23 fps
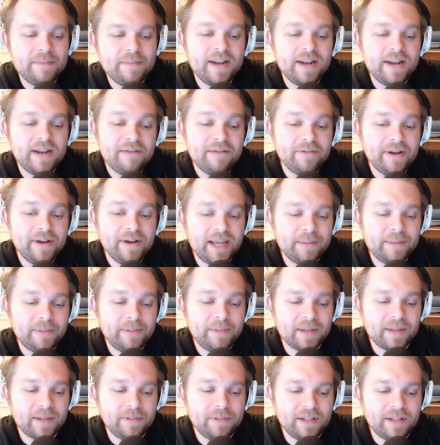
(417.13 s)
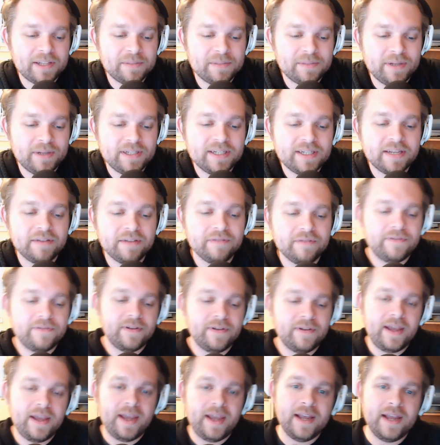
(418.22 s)
I run AdBlock Plus myself,
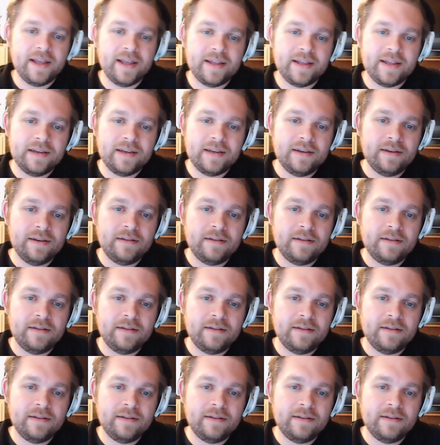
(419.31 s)
and